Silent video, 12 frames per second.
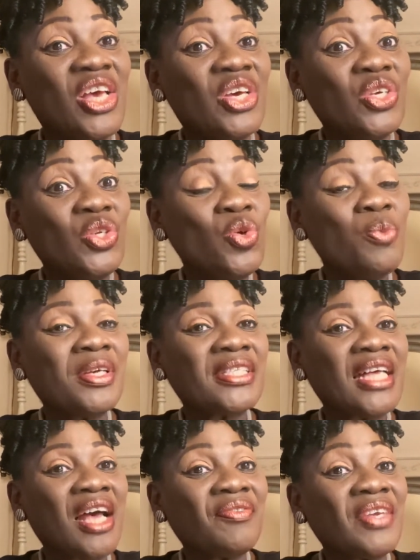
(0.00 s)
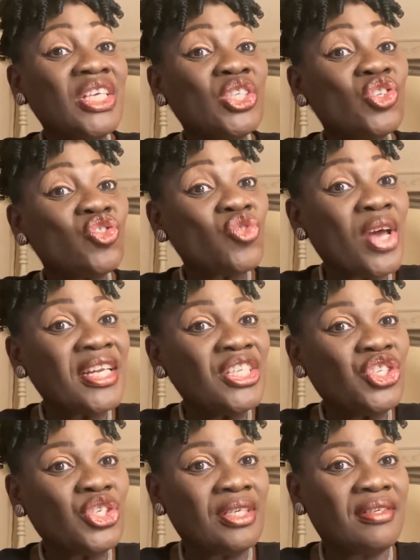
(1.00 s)
you must have a
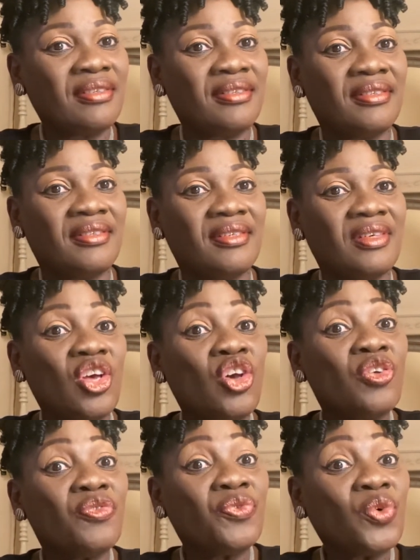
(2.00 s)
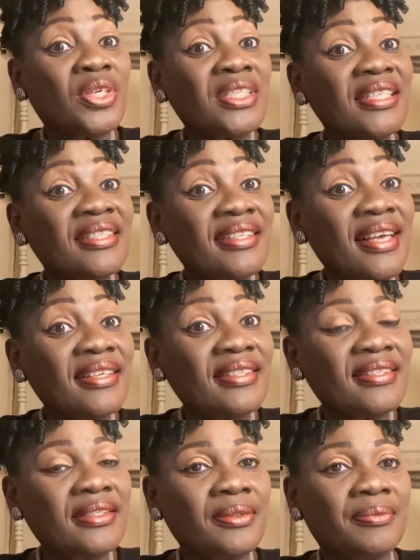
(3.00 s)
strategy for success.